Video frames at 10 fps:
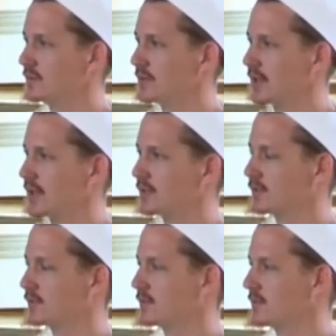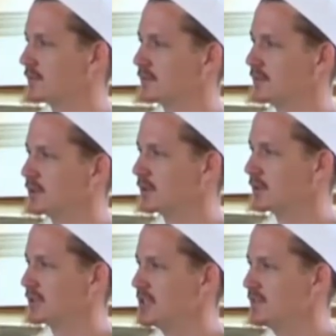kind of, you know,
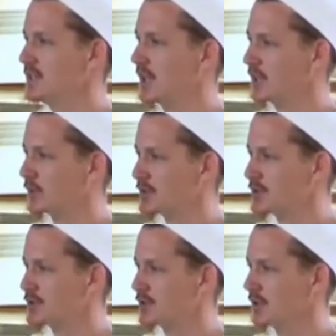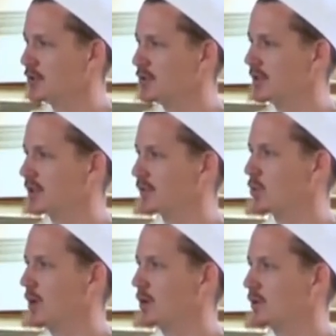TV language, you think of
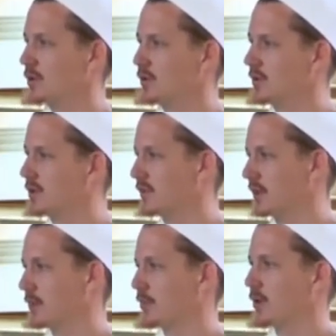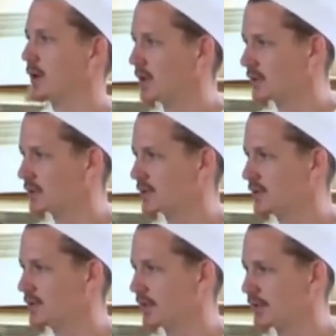quality, you think of like a product,
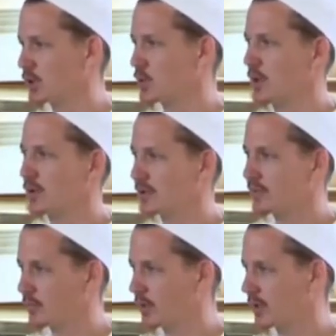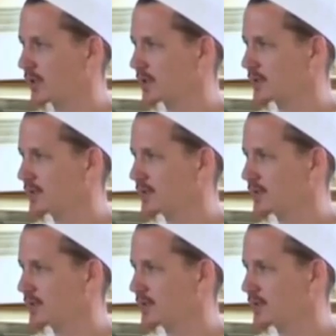like the quality of a product.